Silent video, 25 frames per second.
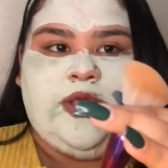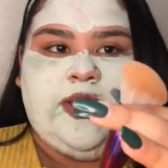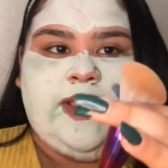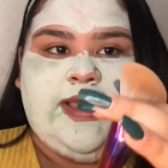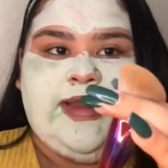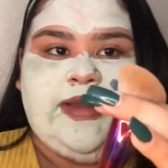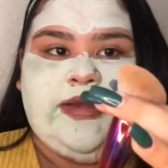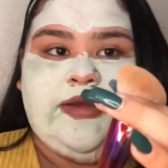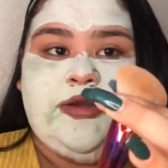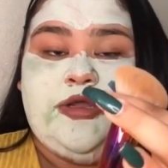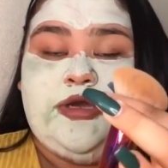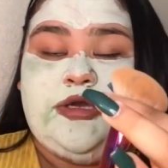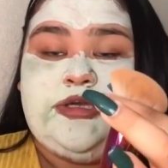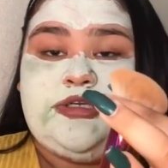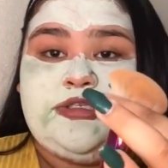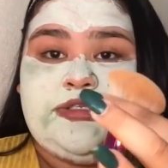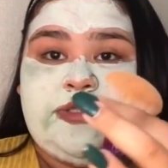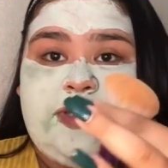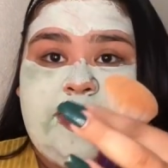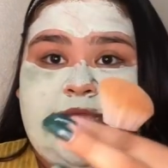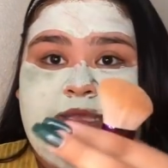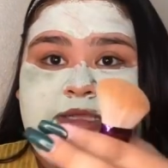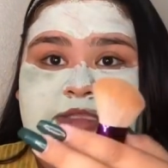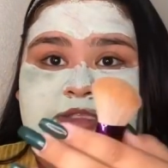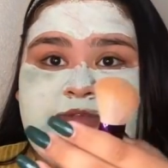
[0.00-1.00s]
It looks
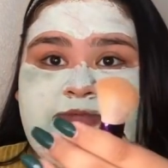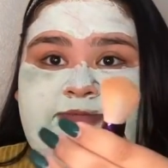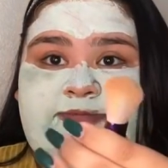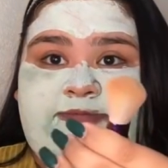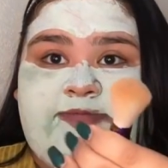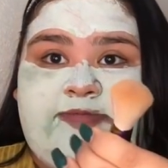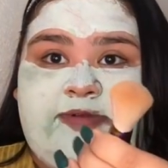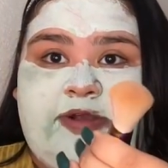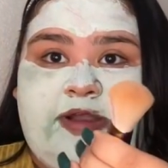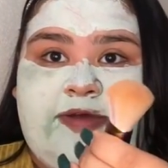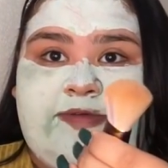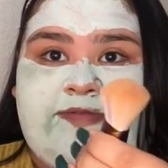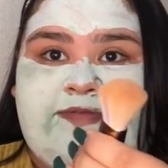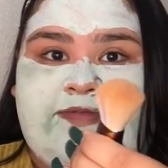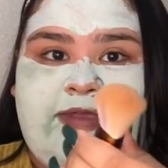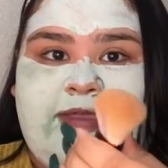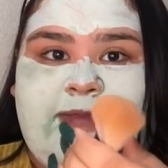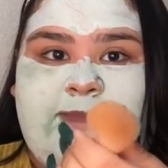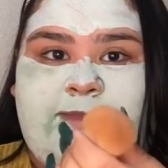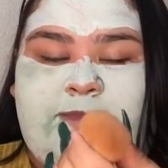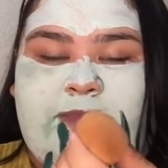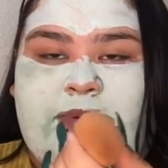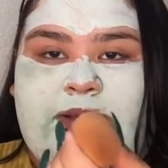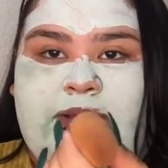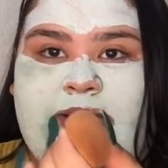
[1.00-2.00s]
like it's fluffy,
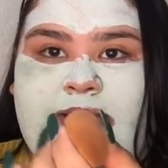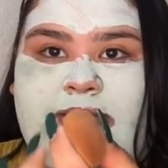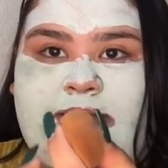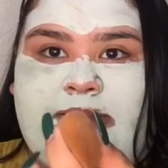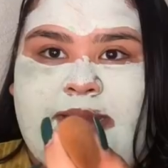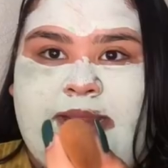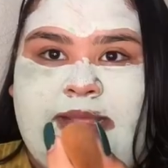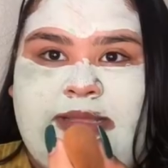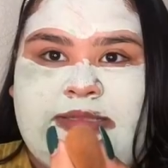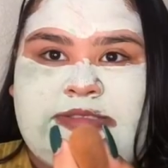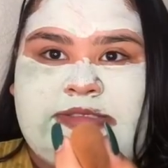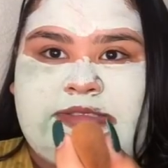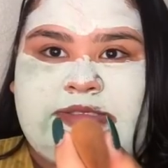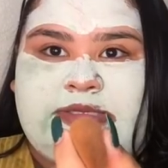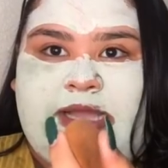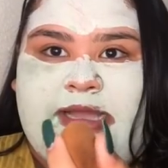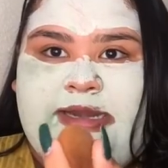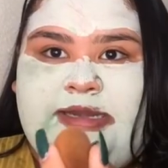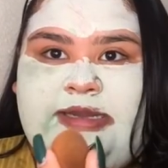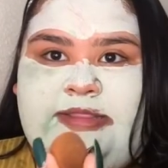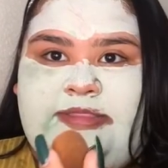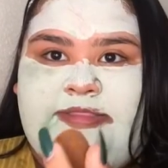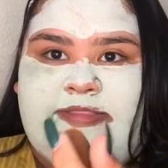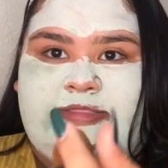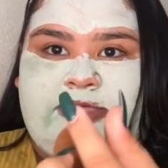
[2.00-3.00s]
but it's
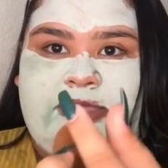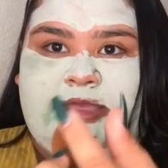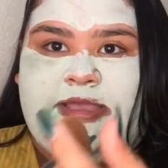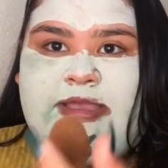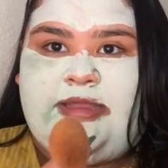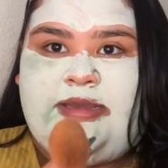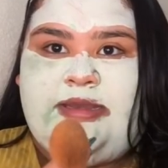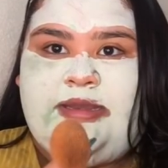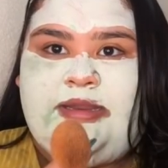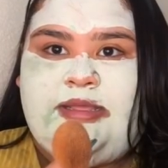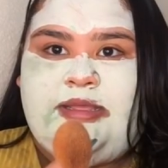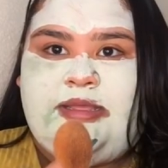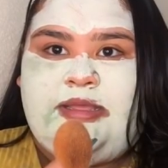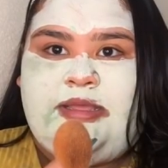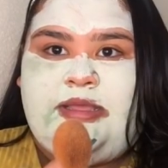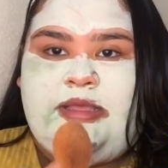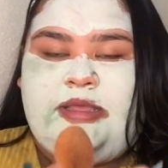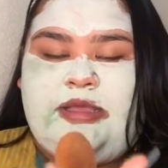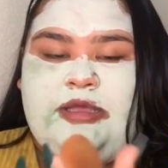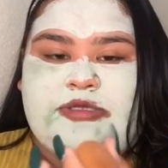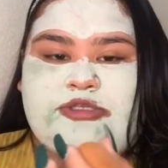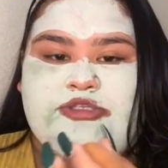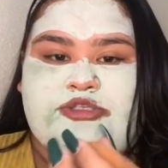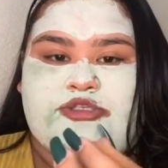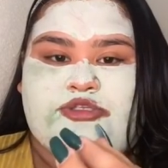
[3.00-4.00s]
kind of thin.
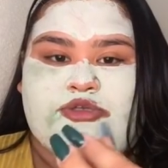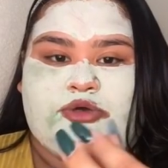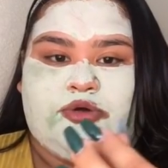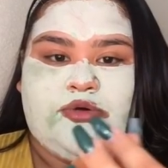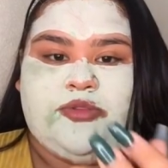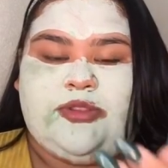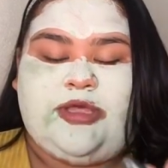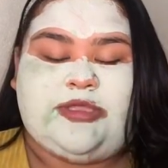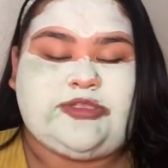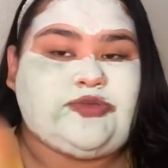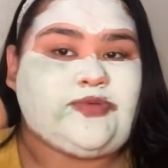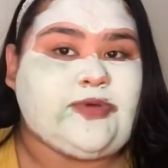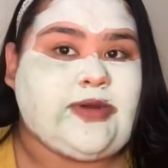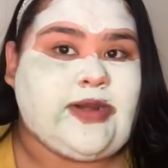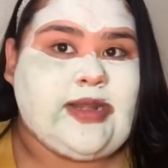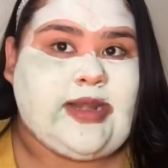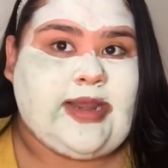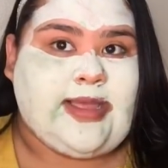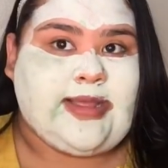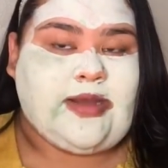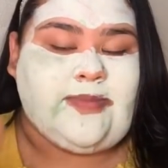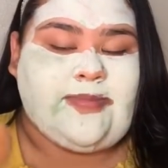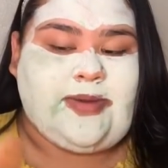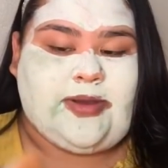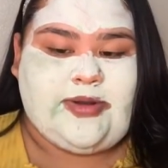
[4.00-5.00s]
So that's what I
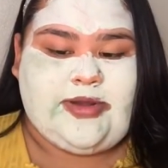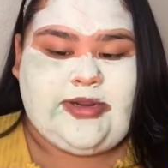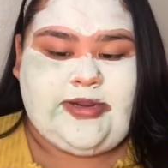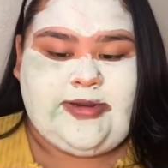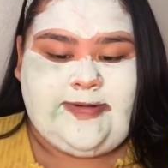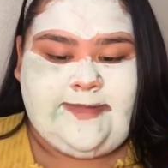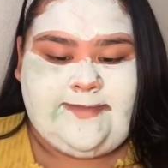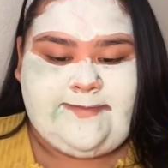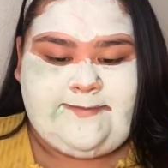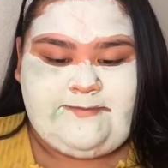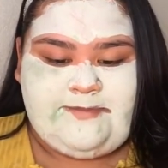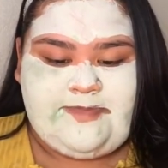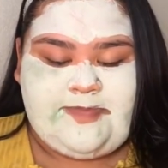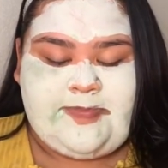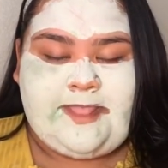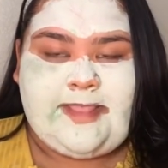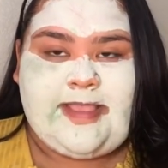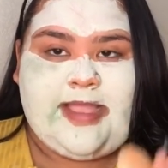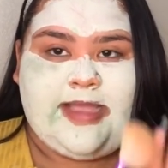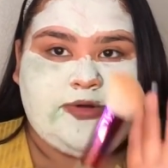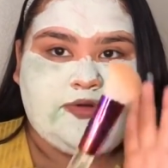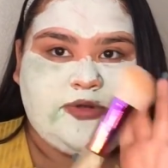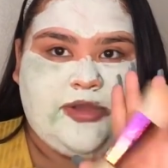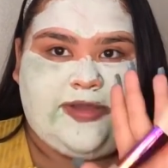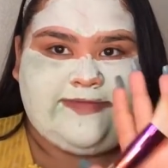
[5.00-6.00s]
like about it.
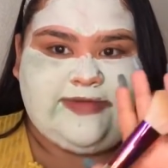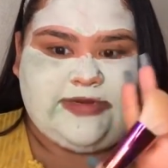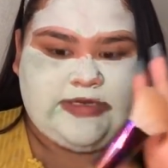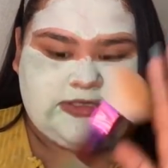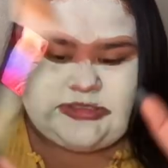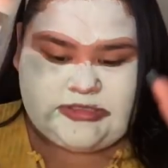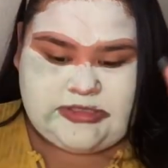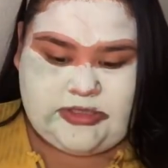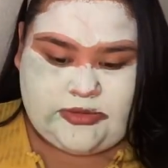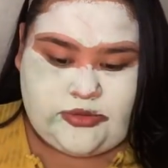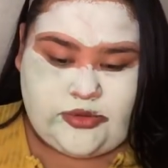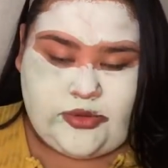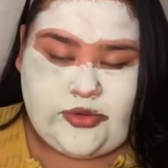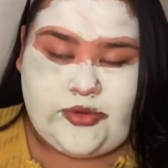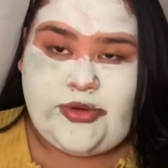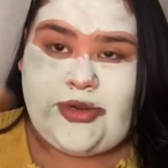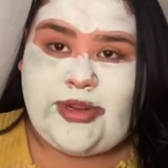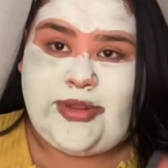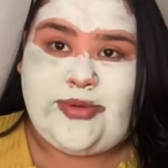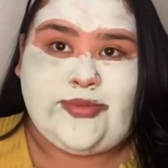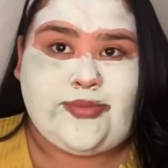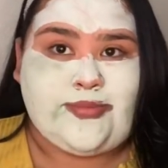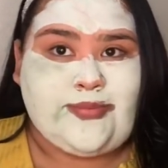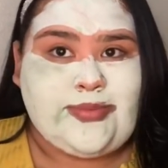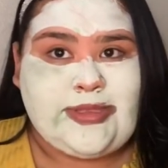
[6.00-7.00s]
I do have a discount code.
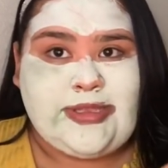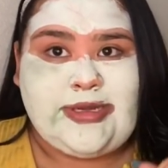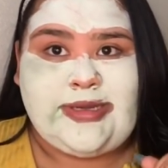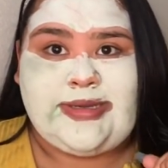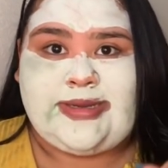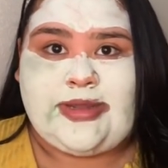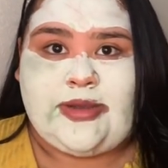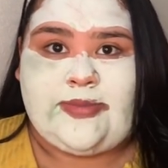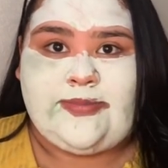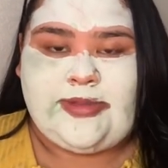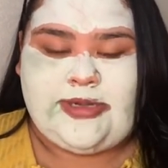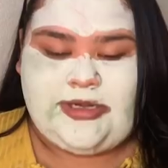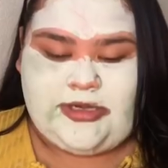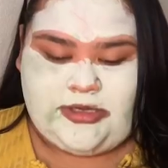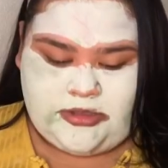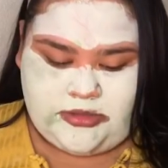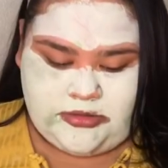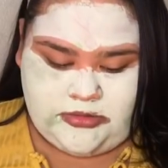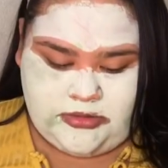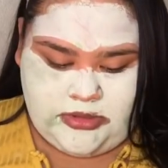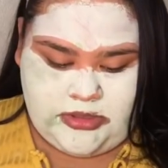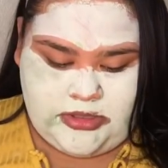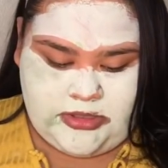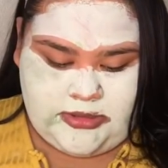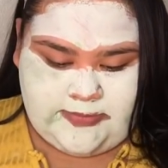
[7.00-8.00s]
It will be down
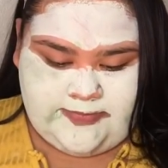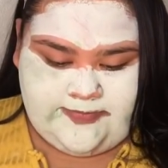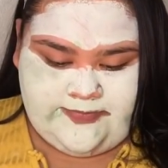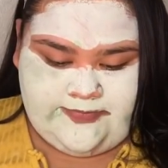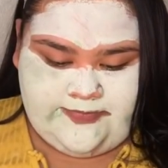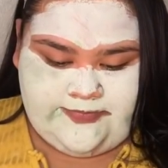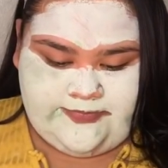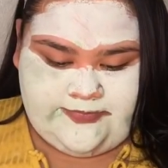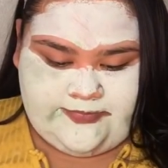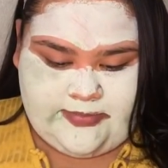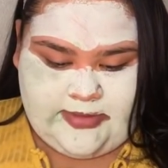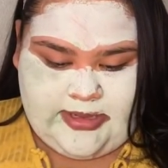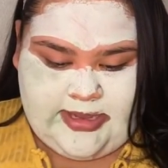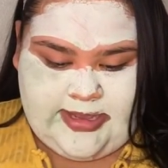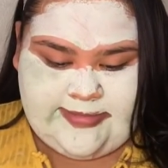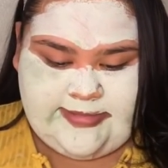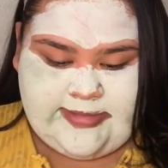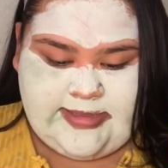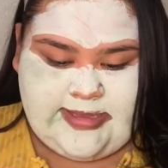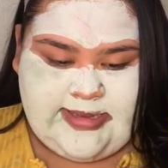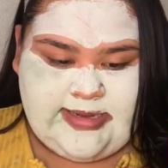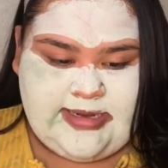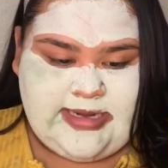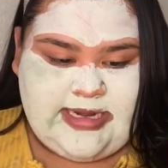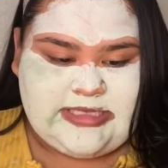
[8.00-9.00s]
below. And
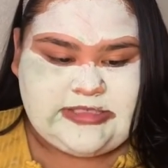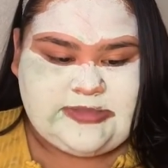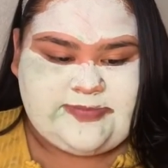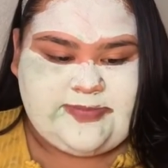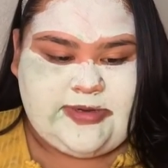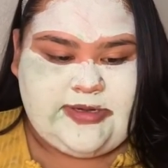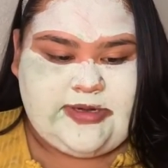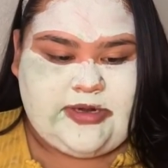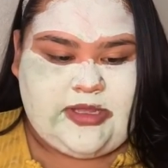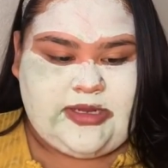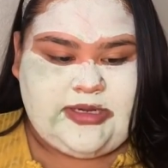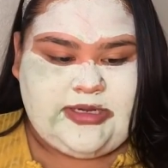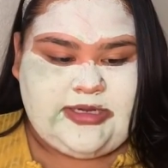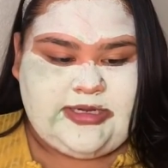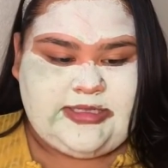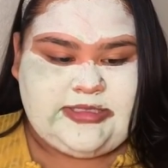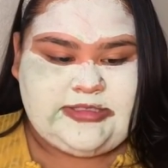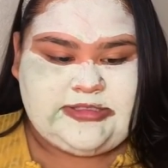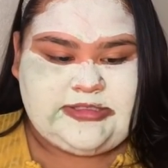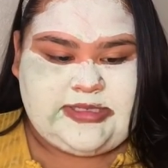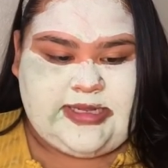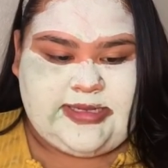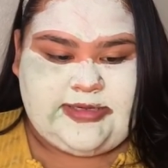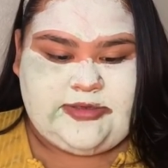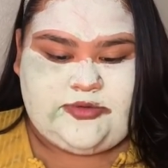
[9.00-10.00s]
then last but not
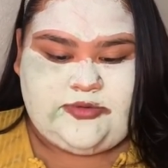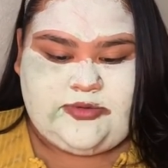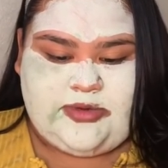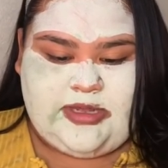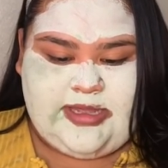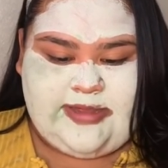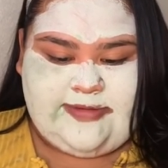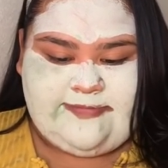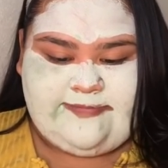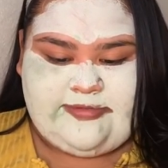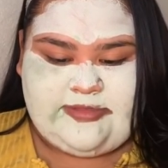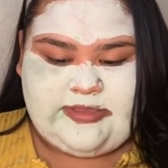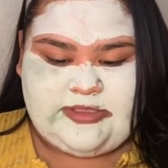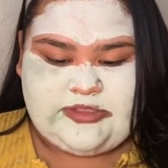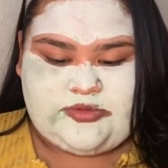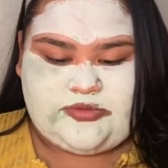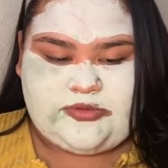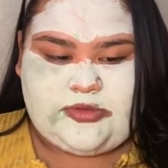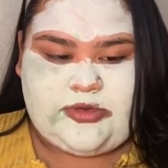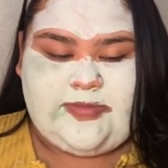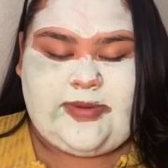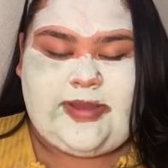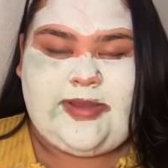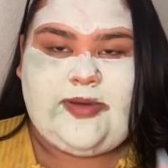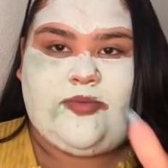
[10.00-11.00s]
least, I do have this
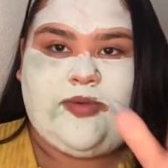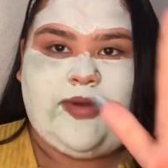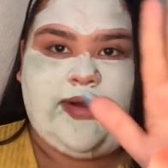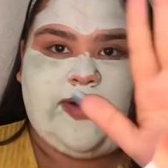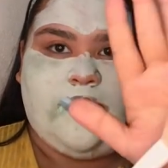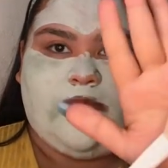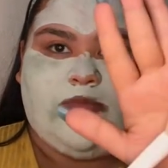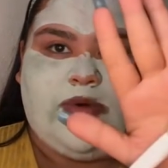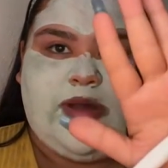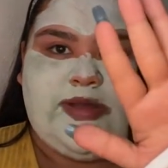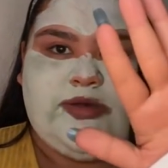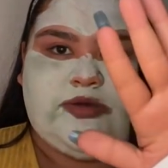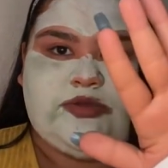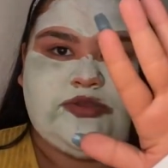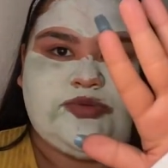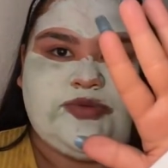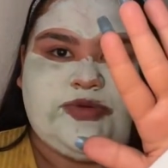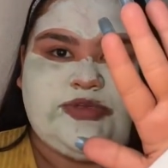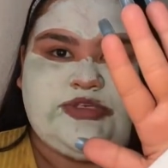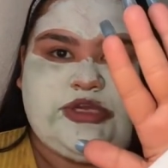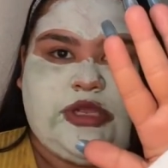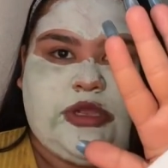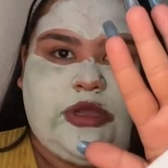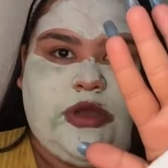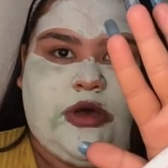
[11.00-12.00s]
one by Wet n Wild,
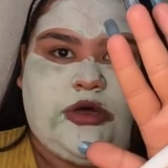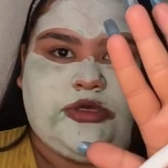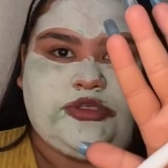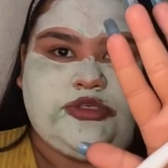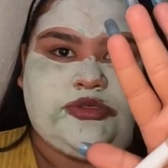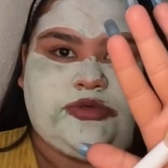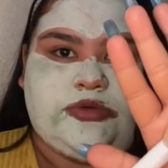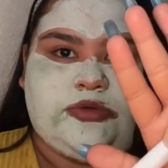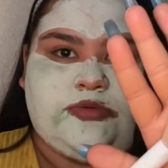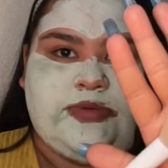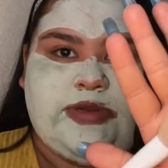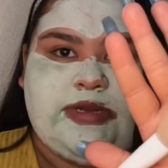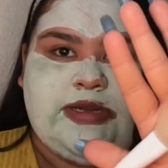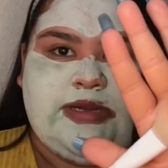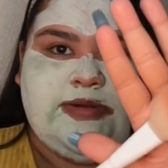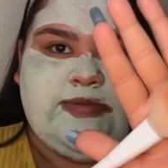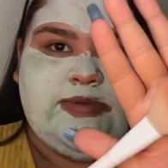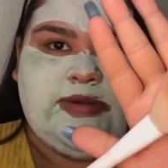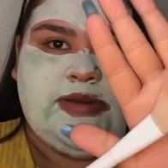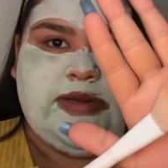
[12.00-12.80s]
which I also really,